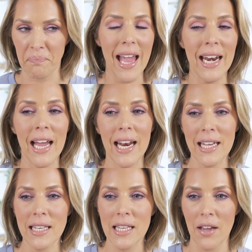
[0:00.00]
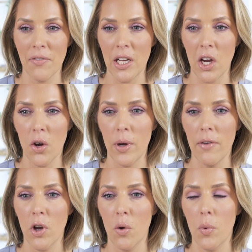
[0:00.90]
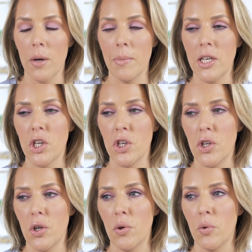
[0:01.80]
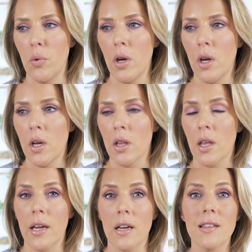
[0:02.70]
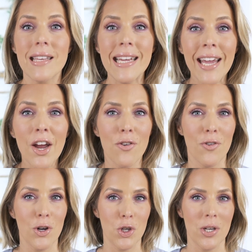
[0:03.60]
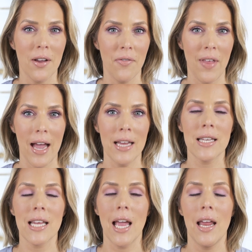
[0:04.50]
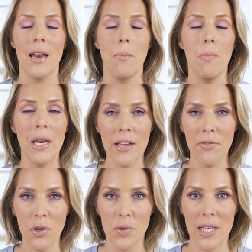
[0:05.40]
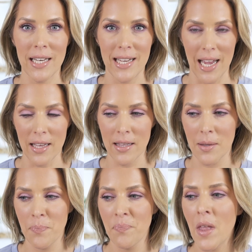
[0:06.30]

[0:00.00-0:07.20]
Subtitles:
And I had asked in that video if y'all wanted me to do like a skincare version of that, and many of you said yes.